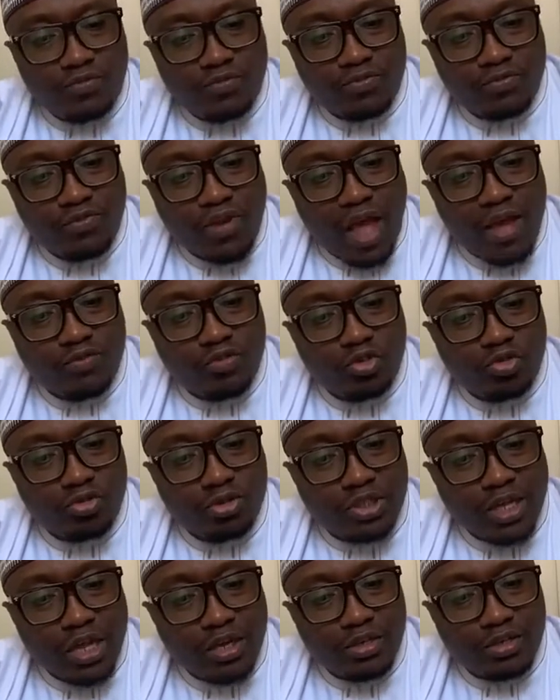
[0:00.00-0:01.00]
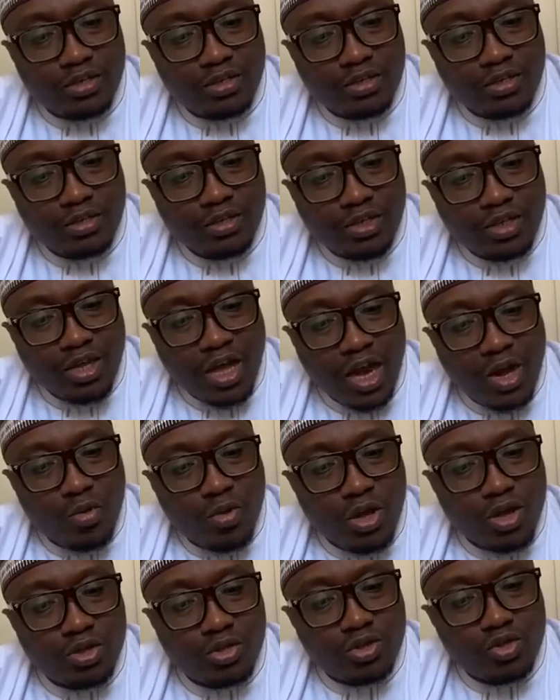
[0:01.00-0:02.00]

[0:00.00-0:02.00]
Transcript: 5 to 10. Carry 1.